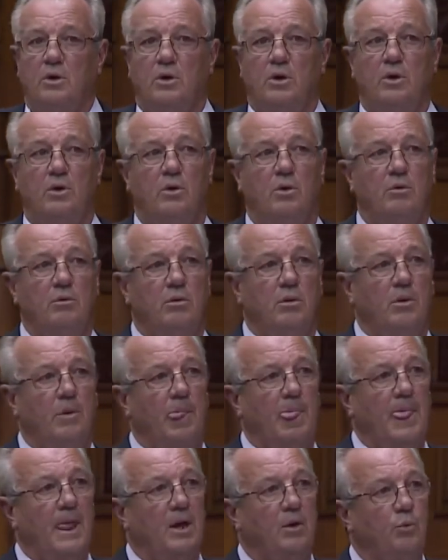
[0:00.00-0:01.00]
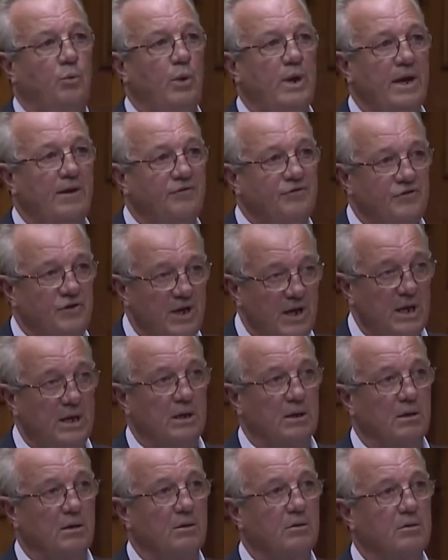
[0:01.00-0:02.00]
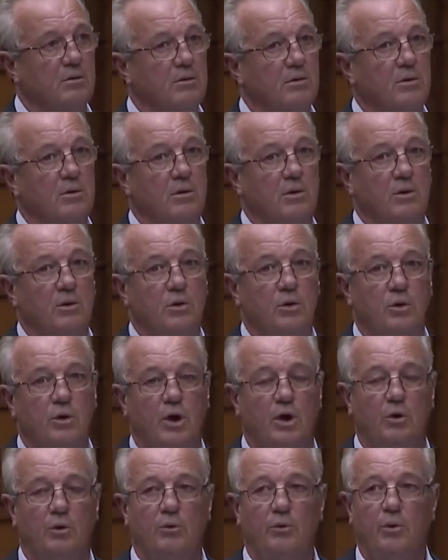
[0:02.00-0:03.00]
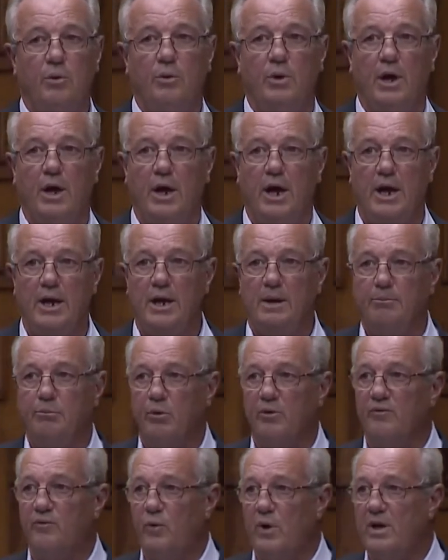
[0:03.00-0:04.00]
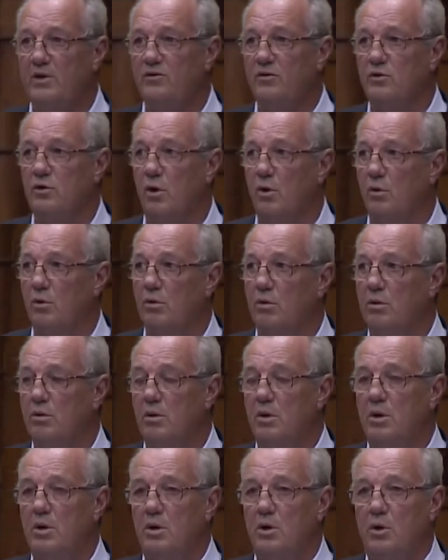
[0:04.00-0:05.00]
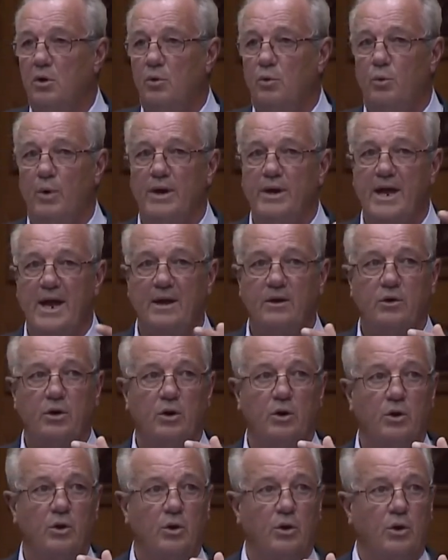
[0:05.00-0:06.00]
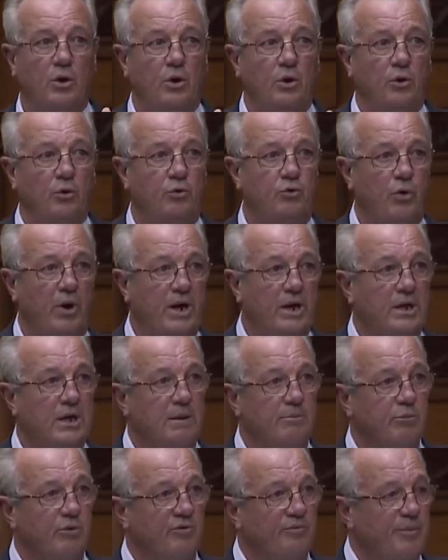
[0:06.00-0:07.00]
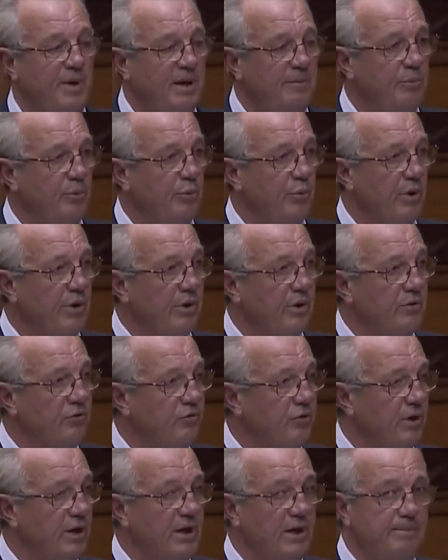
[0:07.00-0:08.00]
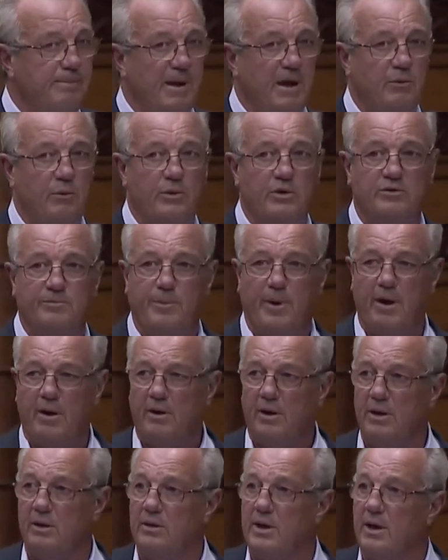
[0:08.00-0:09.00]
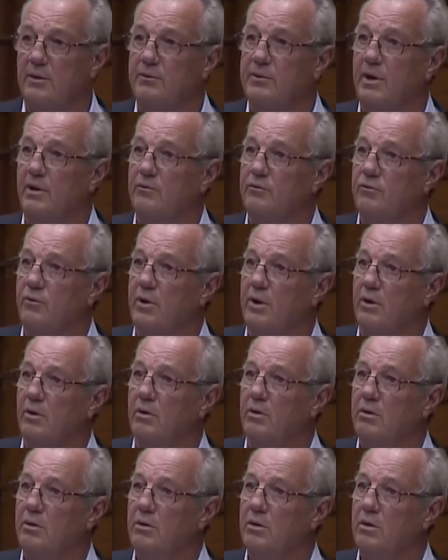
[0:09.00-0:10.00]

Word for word: You know, we have seen, you know, a number of weeks ago when that great number of people were out in Trinity Bellwoods Park in downtown Toronto.